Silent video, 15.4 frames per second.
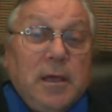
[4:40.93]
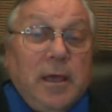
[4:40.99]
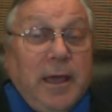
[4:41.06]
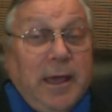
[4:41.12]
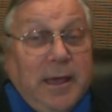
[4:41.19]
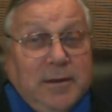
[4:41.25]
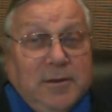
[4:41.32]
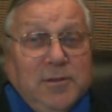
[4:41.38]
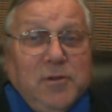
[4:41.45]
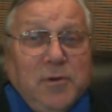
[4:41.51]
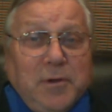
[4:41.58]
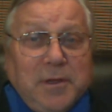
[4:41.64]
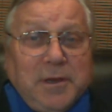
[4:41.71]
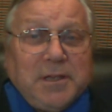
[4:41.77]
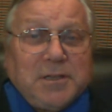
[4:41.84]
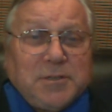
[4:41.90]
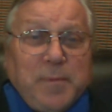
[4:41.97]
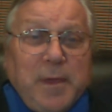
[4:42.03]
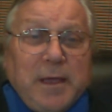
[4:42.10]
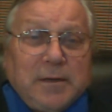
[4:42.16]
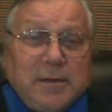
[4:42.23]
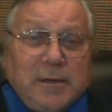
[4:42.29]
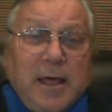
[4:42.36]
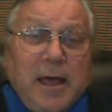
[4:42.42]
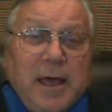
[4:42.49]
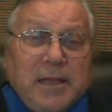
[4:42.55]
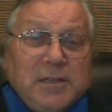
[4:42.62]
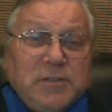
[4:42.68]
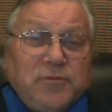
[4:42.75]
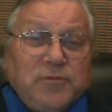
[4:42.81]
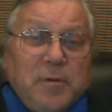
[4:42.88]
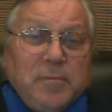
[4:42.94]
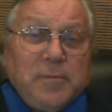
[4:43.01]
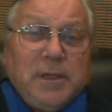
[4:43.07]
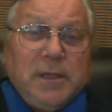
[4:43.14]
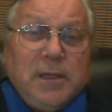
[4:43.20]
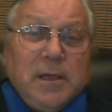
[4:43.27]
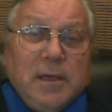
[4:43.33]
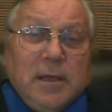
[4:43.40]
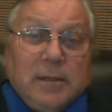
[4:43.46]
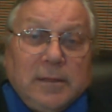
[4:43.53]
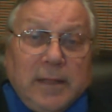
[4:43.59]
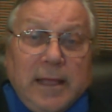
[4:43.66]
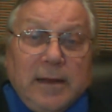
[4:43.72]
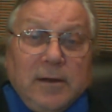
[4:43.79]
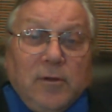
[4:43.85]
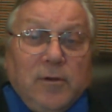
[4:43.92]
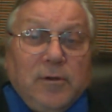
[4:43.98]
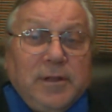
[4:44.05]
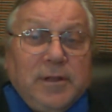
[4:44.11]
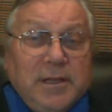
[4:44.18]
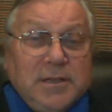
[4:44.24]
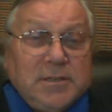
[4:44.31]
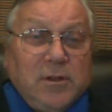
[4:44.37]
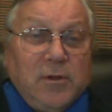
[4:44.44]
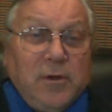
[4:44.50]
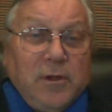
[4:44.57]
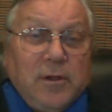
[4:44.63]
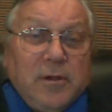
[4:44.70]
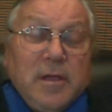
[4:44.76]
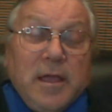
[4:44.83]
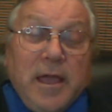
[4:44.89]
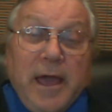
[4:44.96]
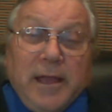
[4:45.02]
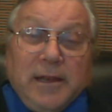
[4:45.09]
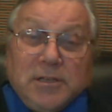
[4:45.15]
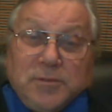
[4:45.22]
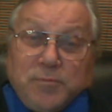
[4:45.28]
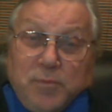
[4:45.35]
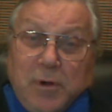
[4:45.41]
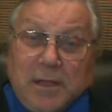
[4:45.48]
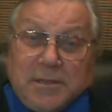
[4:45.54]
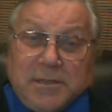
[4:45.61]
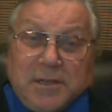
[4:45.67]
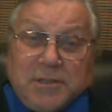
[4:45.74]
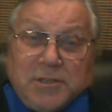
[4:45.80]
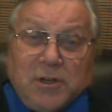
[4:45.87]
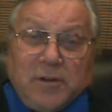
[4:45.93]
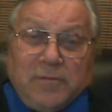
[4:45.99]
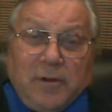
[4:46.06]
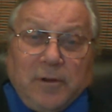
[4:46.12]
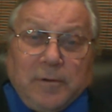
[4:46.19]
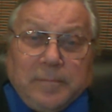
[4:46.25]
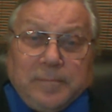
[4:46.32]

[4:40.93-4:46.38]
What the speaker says: and you can expect lies from the landlord, his lawyer, and his process server.